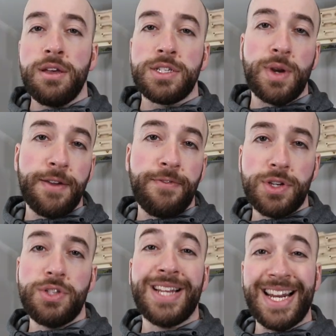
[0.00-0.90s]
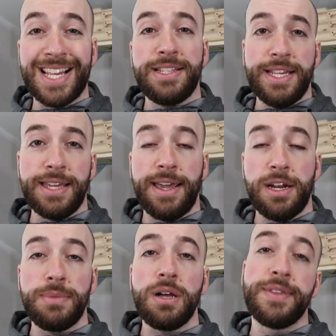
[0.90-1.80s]
So when I first learned how to clean a
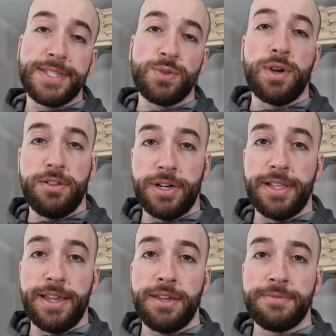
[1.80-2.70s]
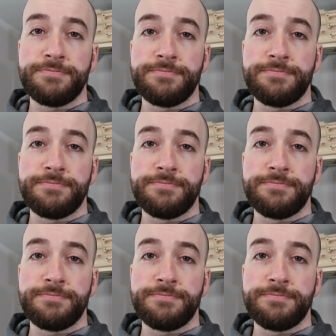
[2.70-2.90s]
kettlebell, this is what it looked like.